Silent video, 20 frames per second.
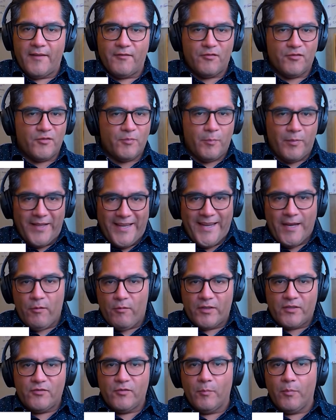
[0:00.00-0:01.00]
to explain
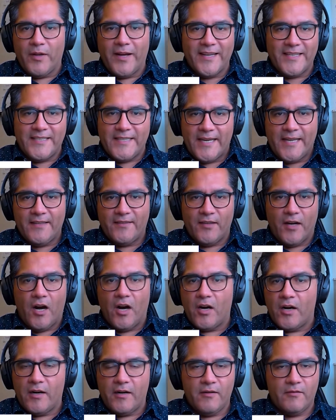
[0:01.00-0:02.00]
what supply chains
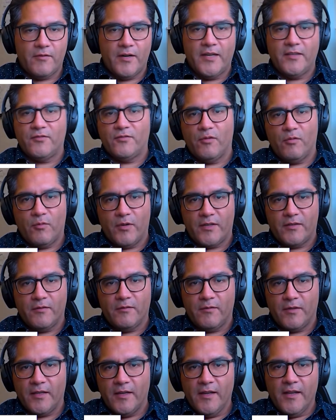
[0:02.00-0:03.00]
are, right? So
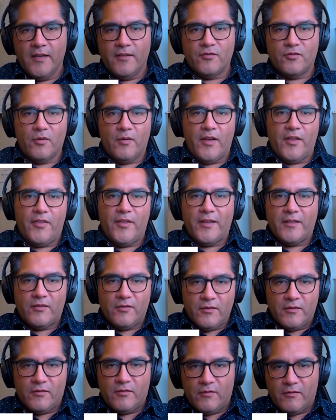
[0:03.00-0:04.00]
so I think
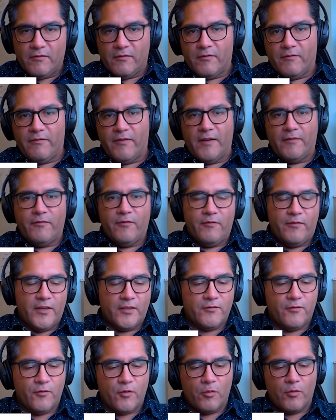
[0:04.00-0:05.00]

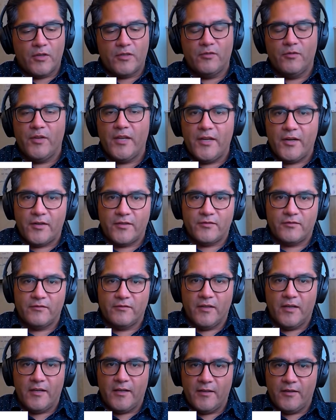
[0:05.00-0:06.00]
fast forward 2 years,
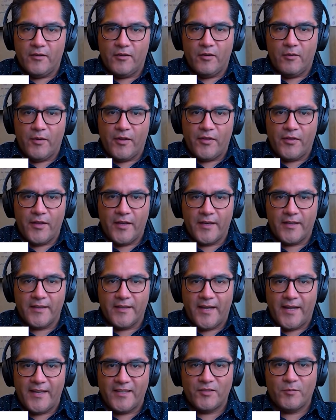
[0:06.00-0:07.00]
I think
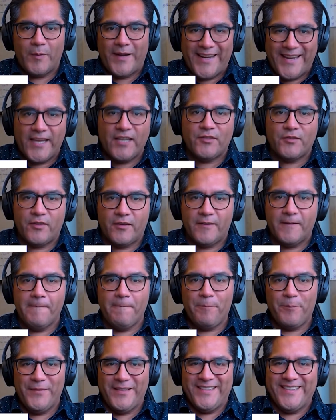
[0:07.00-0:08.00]
that explanation
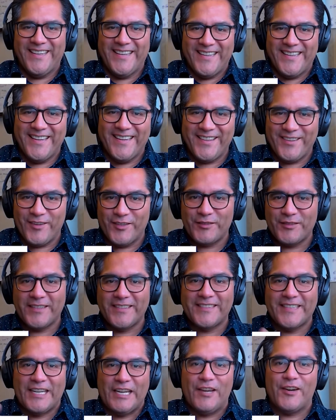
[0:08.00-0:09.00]

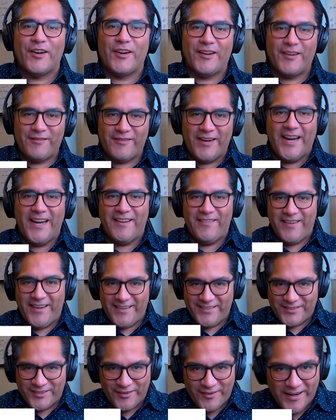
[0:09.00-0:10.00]
is clear,
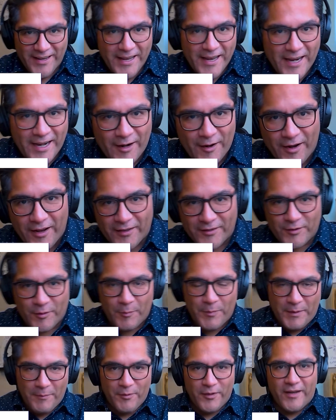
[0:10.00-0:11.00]
right? So
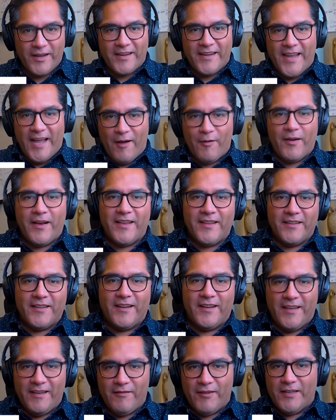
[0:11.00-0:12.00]
people now
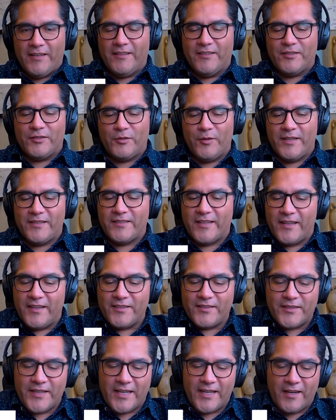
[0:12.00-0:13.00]
even in the streets
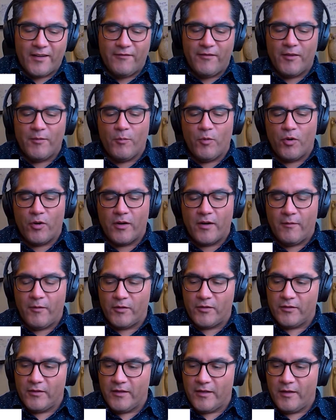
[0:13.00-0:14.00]
understand a little bit more
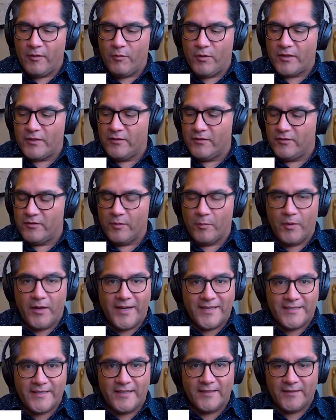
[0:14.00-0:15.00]
about what
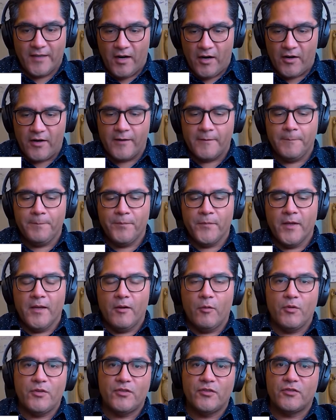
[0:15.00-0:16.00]
supply chains are,
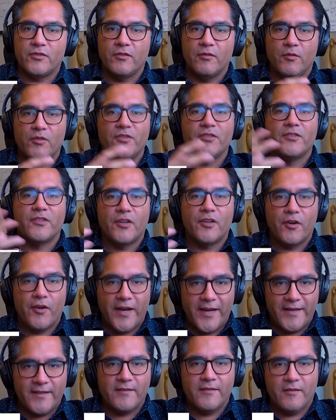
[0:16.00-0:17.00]
which is
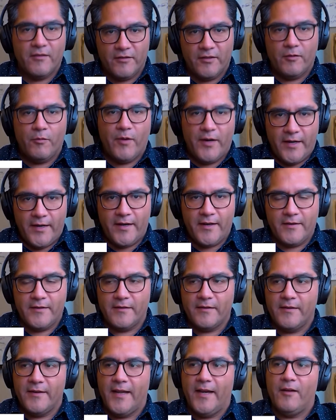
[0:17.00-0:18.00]
great on the one hand.
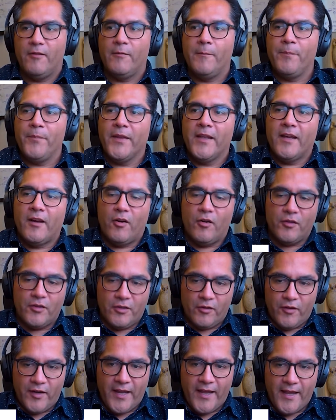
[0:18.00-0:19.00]
Now, on the
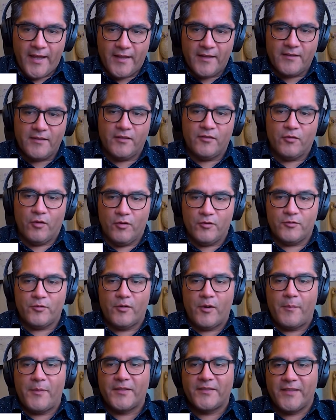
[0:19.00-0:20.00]
other hand, it also
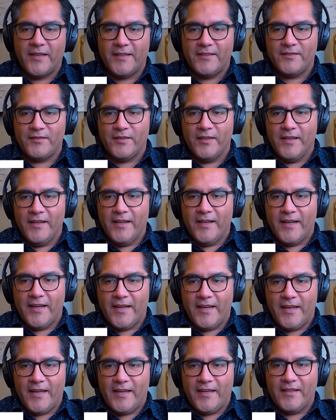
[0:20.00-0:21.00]
represents
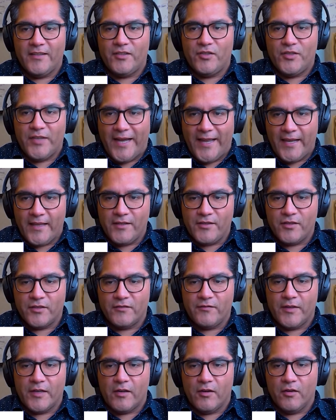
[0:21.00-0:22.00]
challenges,
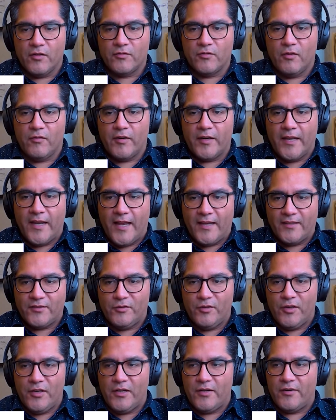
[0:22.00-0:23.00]
because over the last
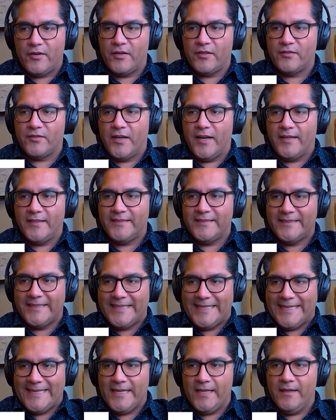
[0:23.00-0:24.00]
2 years, I
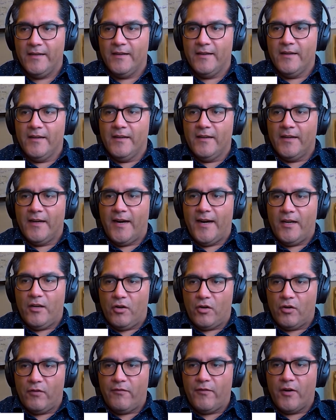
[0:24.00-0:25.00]
see a
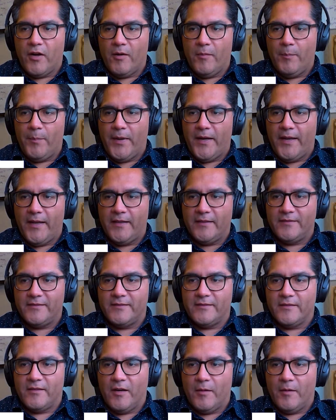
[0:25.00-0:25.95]
lot of companies,